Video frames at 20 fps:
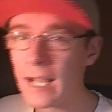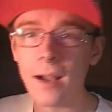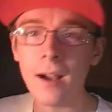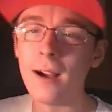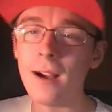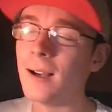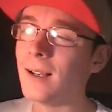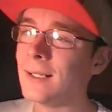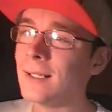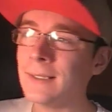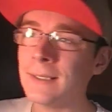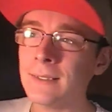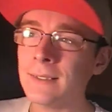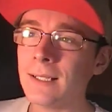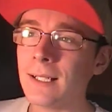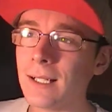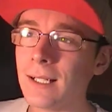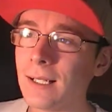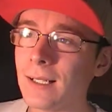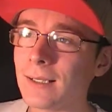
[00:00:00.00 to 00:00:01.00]

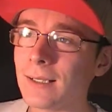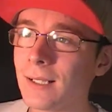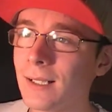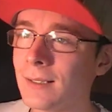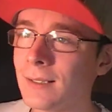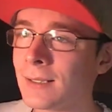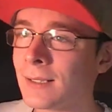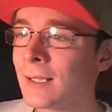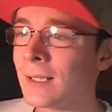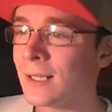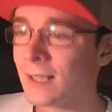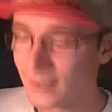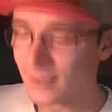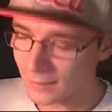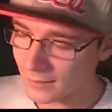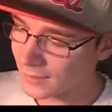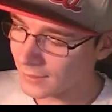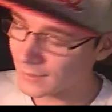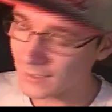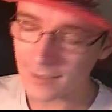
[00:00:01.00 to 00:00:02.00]
Oh god.
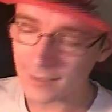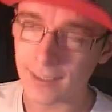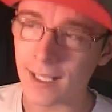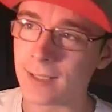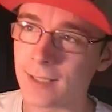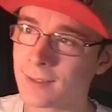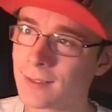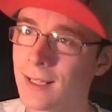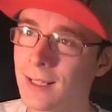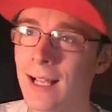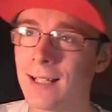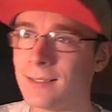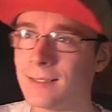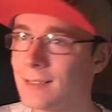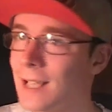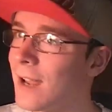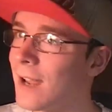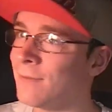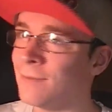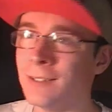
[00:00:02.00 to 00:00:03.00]
Oh, that's
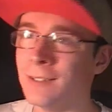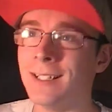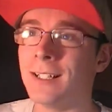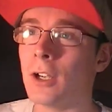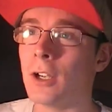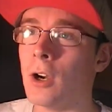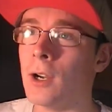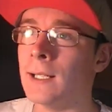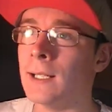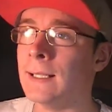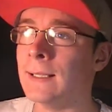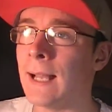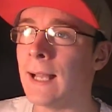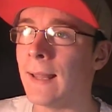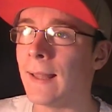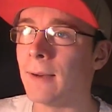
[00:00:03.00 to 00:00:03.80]
definitely going in there.